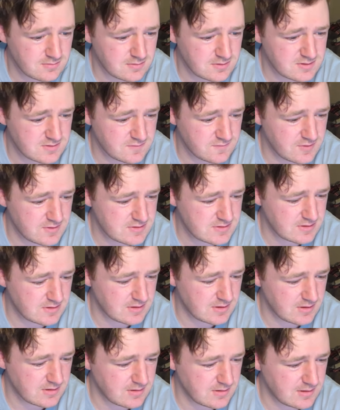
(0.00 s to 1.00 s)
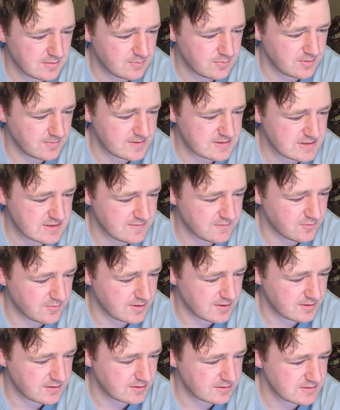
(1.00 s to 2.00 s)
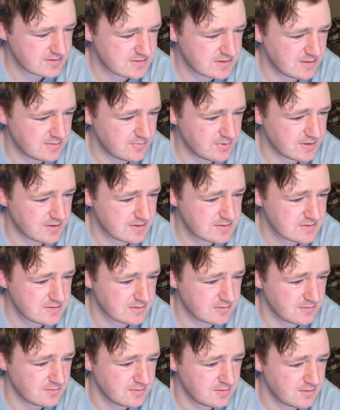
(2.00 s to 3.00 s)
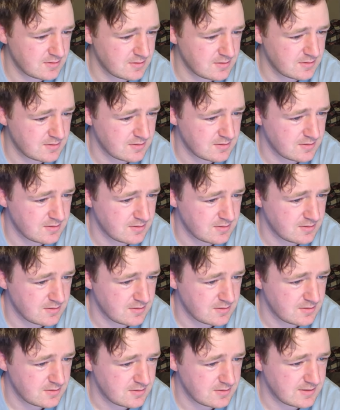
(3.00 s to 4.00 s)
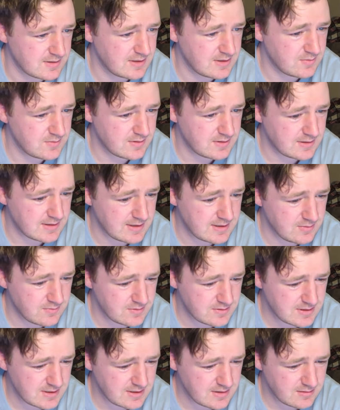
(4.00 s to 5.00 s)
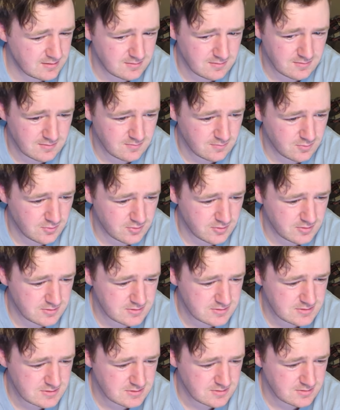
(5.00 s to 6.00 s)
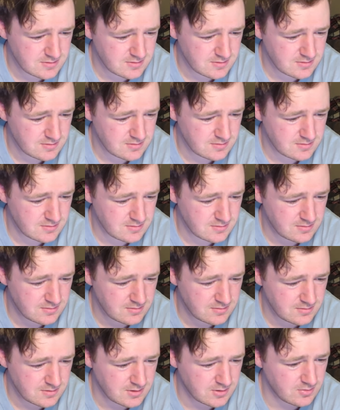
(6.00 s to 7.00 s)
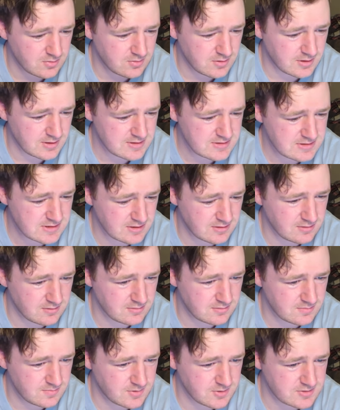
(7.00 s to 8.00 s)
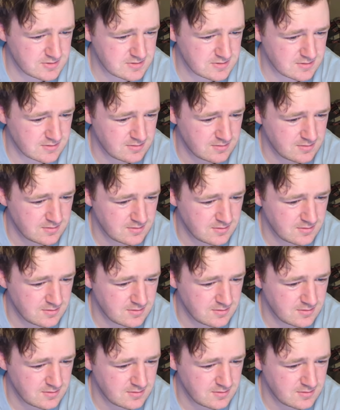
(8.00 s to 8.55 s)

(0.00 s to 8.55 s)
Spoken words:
It's freezing. Yeah, pretty much everyone had like the same picks. So did anyone take the Warriors? No, not a single person.